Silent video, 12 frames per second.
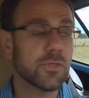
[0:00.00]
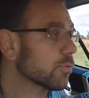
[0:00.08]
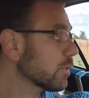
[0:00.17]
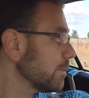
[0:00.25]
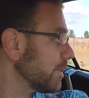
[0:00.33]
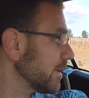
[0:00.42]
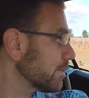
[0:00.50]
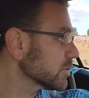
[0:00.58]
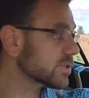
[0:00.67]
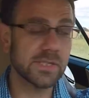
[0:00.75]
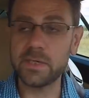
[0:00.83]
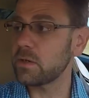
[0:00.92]
3 people
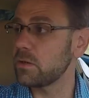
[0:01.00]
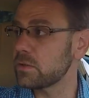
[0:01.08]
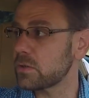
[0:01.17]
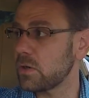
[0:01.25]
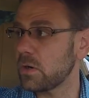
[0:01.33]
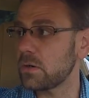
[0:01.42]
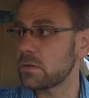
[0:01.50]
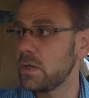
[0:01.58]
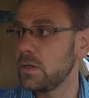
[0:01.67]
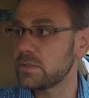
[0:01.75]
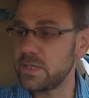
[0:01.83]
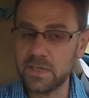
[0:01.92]
sitting on your car
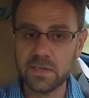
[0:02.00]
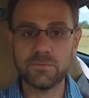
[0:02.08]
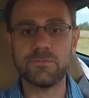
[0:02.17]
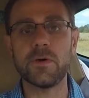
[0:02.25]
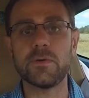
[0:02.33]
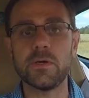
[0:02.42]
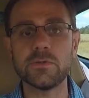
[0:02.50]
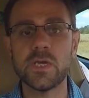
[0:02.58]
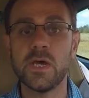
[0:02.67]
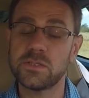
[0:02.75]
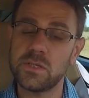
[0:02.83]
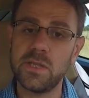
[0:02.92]
taking photos
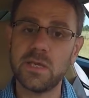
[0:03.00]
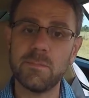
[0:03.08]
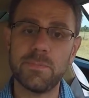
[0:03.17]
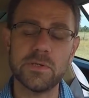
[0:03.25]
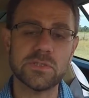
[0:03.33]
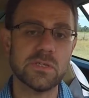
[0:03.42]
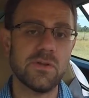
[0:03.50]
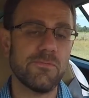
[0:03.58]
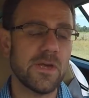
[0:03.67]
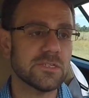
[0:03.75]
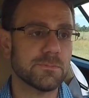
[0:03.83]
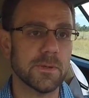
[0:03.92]
so they can post it to
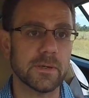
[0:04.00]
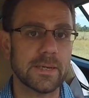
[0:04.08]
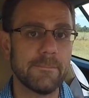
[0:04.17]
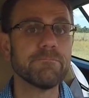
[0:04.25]
Facebook.